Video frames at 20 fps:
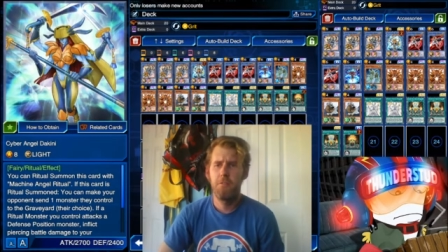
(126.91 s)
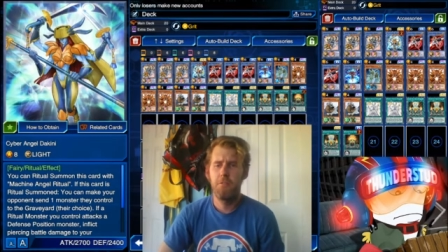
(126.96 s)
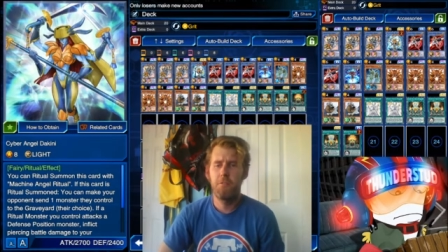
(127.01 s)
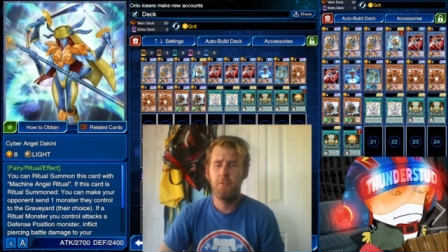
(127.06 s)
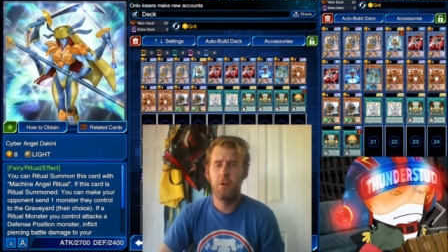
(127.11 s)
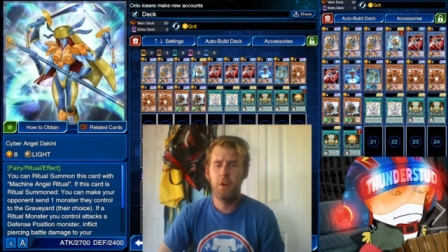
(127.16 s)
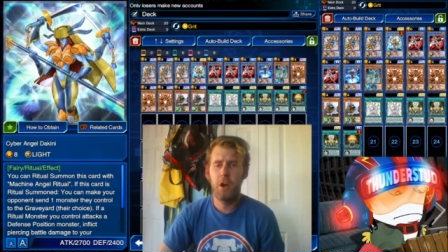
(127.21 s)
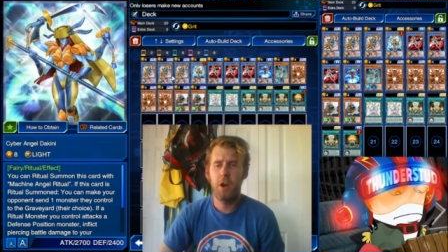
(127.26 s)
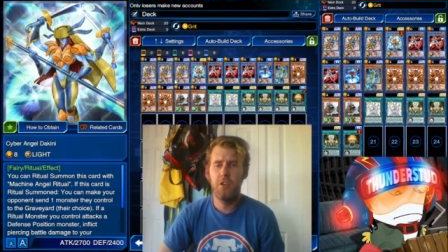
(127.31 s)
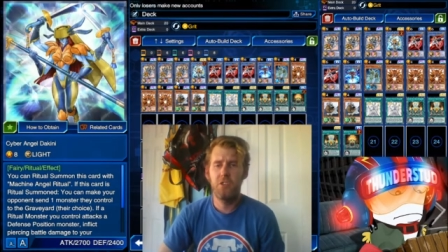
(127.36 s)

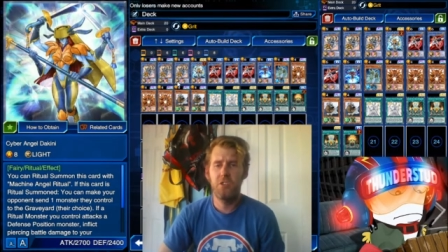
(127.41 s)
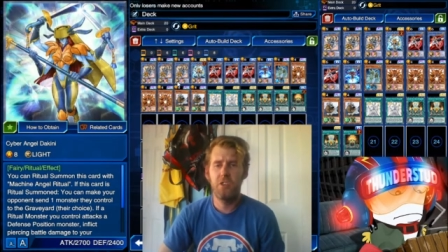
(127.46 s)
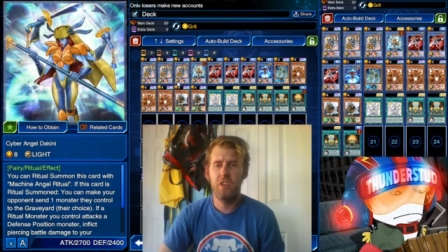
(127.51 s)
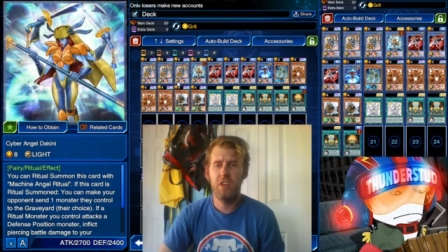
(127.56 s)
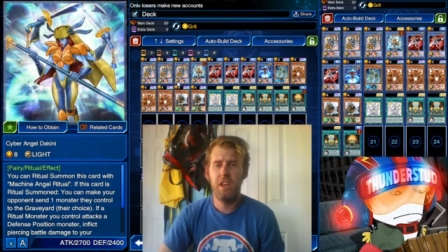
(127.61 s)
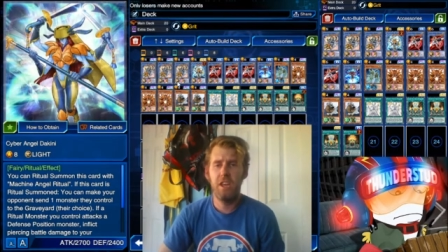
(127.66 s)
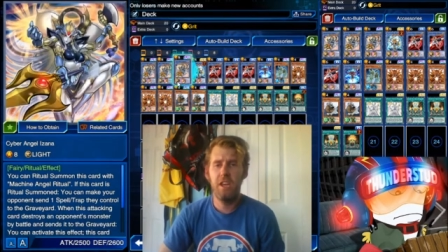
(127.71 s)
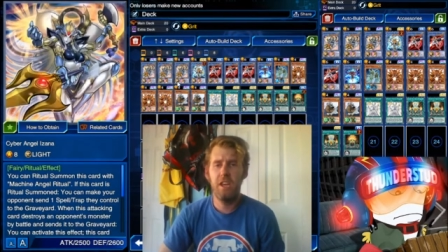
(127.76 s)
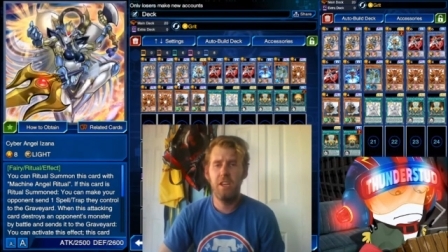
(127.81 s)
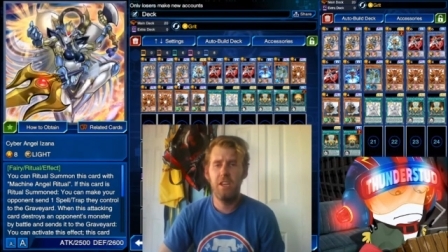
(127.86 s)
for our
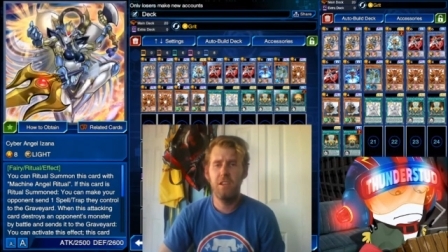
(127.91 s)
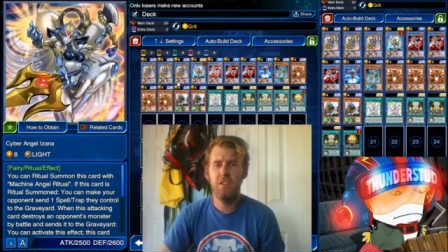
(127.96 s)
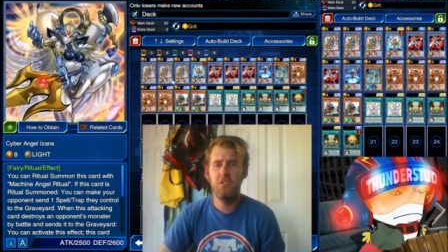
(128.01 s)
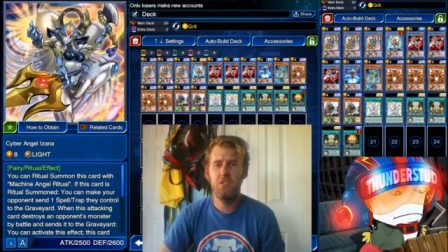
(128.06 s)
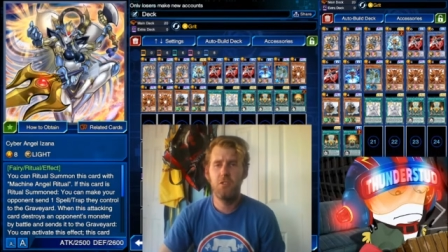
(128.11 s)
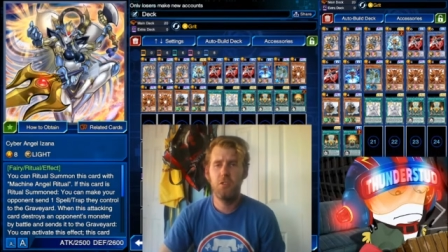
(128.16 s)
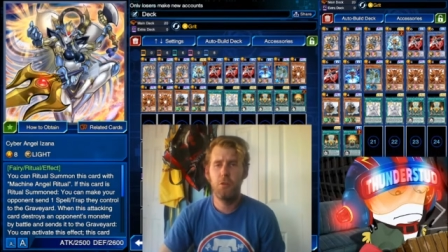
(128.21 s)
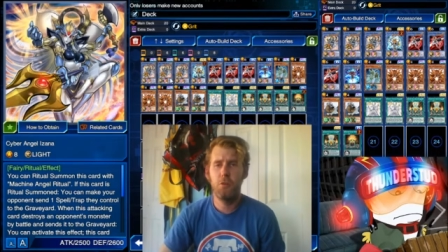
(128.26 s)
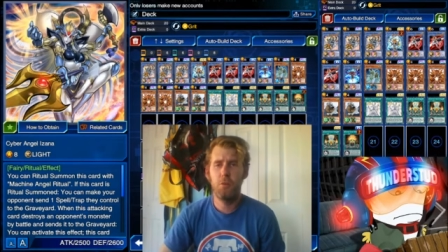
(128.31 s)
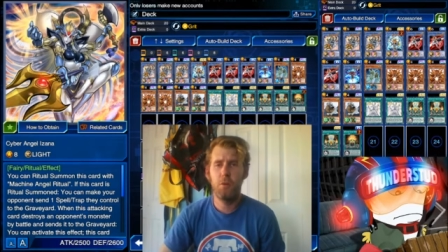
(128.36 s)
Dakini,
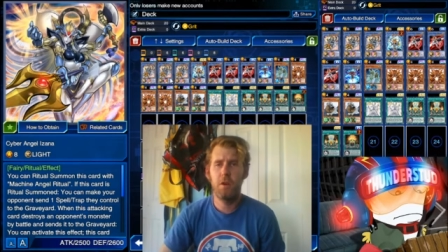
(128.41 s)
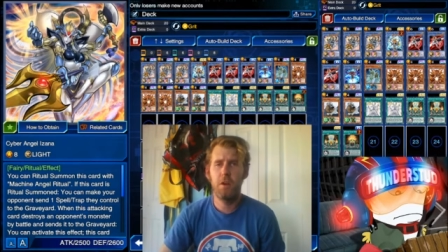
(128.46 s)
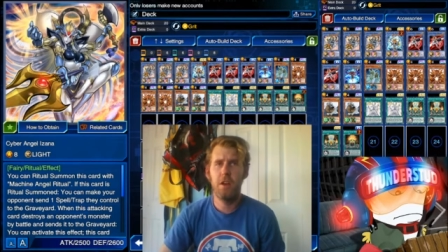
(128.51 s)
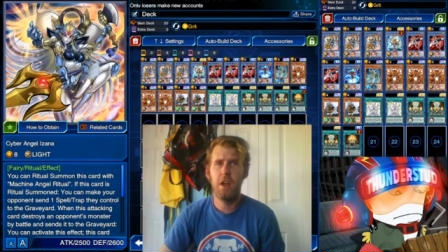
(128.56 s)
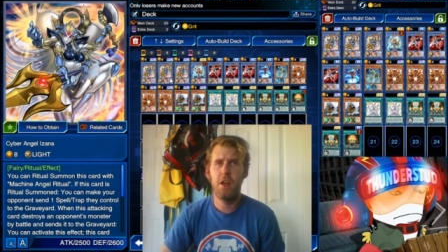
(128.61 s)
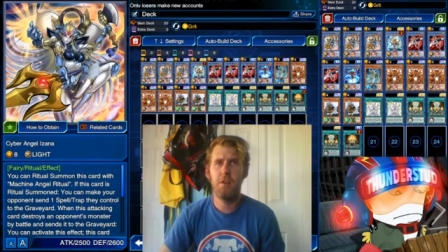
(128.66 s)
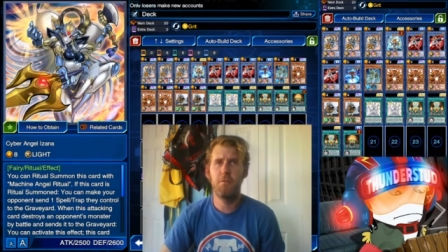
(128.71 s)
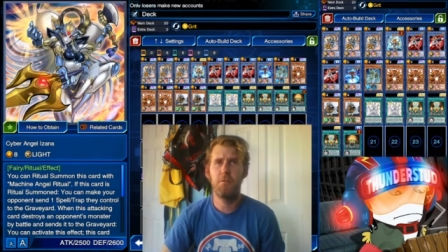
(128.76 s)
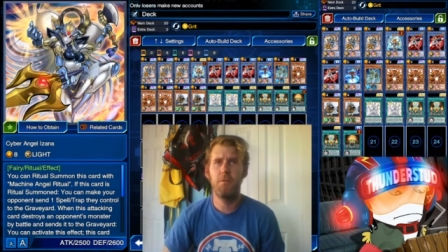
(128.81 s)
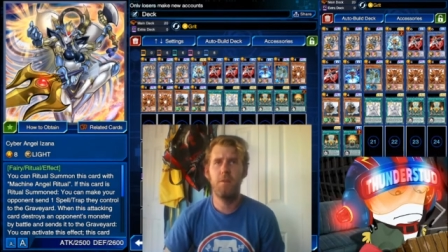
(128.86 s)
so we're not